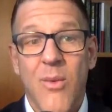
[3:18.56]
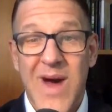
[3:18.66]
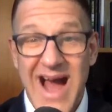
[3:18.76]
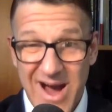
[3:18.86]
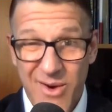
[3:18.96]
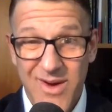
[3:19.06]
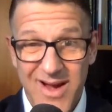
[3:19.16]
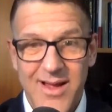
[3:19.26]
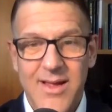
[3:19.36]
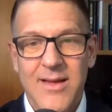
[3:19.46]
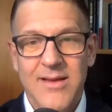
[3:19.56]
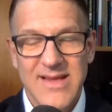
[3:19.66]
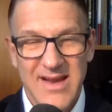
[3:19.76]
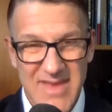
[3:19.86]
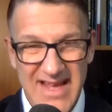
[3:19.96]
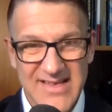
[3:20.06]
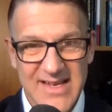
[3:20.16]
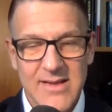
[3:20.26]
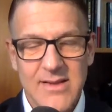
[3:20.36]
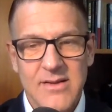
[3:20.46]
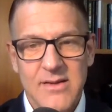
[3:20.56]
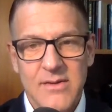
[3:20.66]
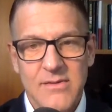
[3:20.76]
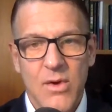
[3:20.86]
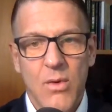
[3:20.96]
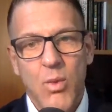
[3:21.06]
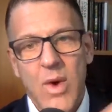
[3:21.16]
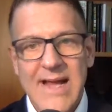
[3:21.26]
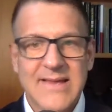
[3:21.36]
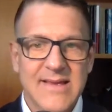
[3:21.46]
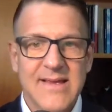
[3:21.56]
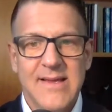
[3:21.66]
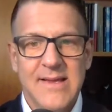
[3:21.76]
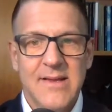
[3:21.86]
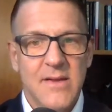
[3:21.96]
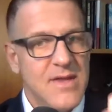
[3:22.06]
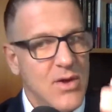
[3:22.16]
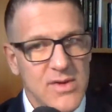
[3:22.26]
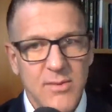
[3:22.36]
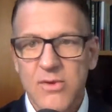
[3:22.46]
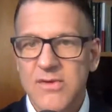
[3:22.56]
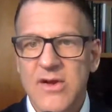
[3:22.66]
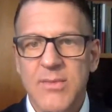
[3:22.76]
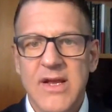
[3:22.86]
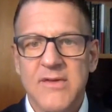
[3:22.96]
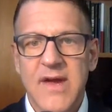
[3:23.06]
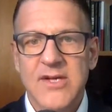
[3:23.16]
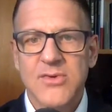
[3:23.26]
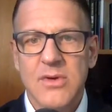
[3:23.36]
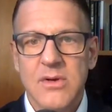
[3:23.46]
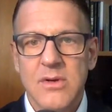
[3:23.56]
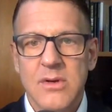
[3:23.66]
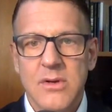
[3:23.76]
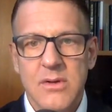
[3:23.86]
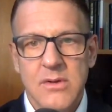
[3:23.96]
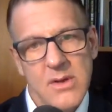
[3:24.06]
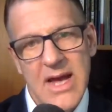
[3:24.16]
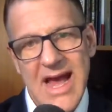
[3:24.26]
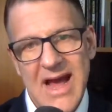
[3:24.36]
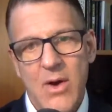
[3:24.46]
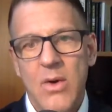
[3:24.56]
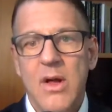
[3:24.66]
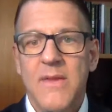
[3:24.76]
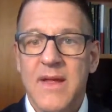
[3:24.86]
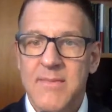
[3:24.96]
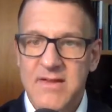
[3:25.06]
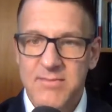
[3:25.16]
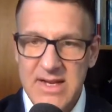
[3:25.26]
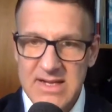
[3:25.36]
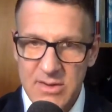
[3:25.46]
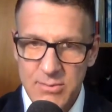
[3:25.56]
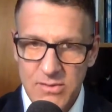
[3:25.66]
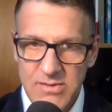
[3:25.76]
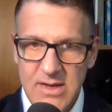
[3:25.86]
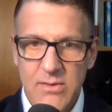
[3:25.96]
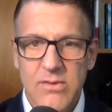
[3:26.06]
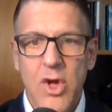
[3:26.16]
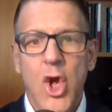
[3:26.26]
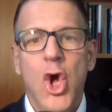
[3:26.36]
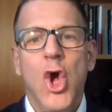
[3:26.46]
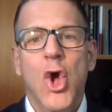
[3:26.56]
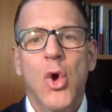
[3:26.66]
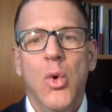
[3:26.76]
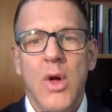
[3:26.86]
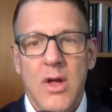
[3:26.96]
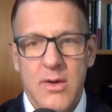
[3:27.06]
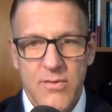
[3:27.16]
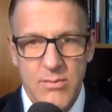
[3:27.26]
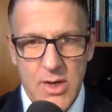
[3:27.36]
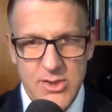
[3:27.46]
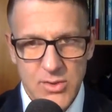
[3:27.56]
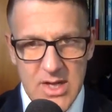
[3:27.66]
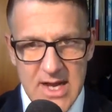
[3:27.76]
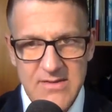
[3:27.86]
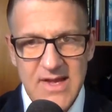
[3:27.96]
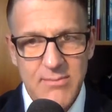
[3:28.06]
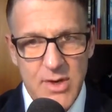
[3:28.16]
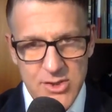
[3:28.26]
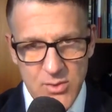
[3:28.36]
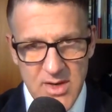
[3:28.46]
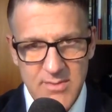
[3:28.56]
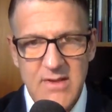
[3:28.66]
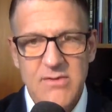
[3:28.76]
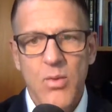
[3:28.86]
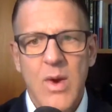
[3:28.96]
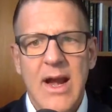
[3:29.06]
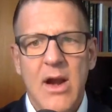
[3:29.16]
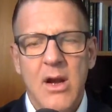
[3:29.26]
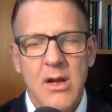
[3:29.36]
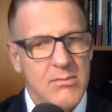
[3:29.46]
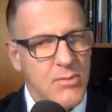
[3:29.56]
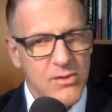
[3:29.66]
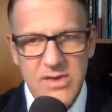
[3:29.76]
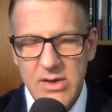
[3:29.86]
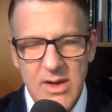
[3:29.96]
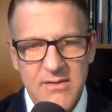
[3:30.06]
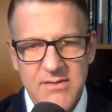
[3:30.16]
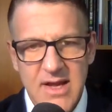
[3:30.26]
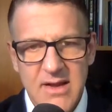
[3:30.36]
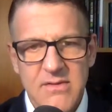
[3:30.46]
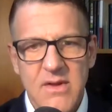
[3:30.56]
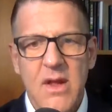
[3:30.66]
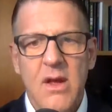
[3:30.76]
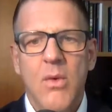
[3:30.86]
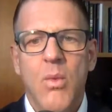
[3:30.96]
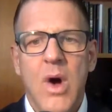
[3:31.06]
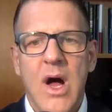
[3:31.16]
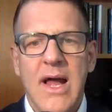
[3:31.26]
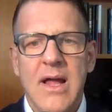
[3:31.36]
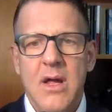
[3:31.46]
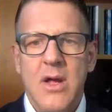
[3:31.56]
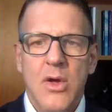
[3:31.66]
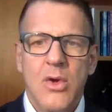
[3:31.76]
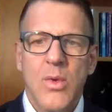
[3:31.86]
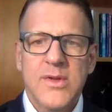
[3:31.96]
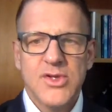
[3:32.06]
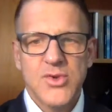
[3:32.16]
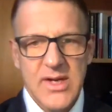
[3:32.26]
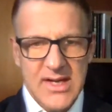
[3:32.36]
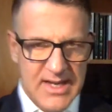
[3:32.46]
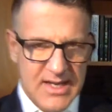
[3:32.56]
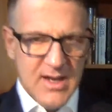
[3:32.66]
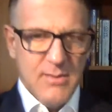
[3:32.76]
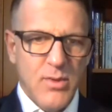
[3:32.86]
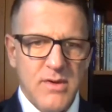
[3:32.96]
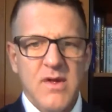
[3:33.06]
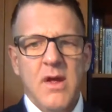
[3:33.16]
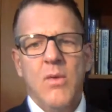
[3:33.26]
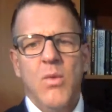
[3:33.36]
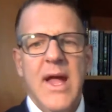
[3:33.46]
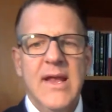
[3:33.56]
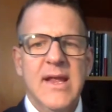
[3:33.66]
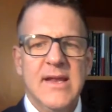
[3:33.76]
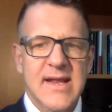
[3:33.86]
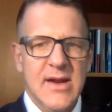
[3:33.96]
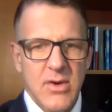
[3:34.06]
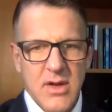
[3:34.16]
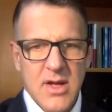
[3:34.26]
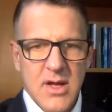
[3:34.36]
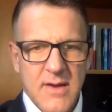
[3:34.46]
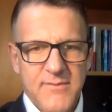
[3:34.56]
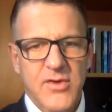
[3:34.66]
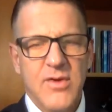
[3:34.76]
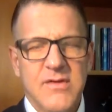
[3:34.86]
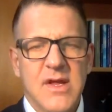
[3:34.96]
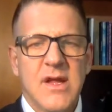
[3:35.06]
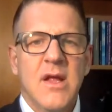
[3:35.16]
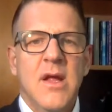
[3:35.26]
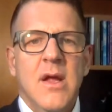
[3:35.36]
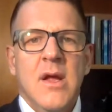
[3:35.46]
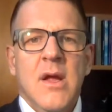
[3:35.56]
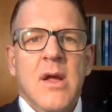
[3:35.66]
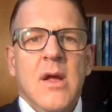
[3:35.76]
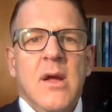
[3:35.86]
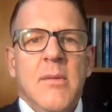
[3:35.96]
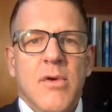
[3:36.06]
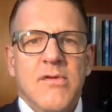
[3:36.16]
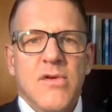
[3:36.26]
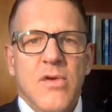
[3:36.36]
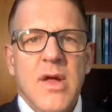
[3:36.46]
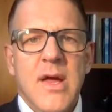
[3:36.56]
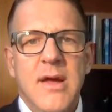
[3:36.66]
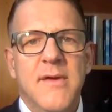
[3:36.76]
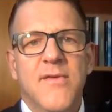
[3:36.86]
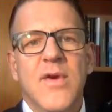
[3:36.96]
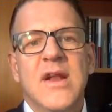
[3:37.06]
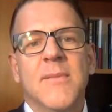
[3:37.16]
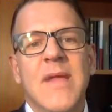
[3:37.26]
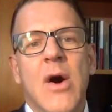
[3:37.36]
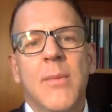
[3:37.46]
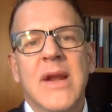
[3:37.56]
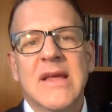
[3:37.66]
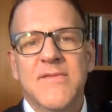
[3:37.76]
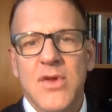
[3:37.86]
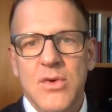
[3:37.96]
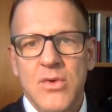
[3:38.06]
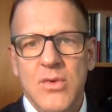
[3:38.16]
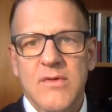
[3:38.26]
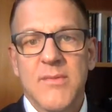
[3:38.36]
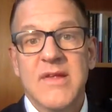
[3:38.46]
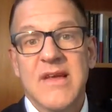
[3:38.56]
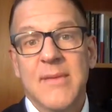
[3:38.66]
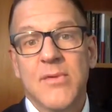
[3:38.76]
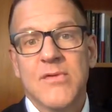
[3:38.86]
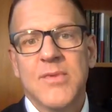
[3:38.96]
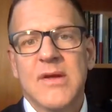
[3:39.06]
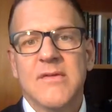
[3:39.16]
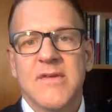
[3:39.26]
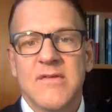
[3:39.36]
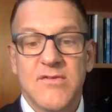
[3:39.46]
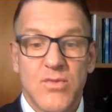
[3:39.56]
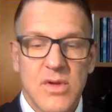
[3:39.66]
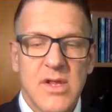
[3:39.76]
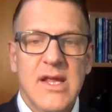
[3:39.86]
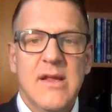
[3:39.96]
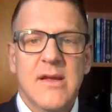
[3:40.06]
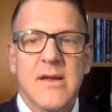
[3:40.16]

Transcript: Wow, not amazing. So what? The only motorcycle manufacturer? How? That makes big loud motorcycles? Who? For macho guys and macho wannabes? Where? Mostly in the United States. Why? Who want to join a gang of cowboys? When? In an era of decreasing personal freedom. Now I'm going to give you some examples because this is really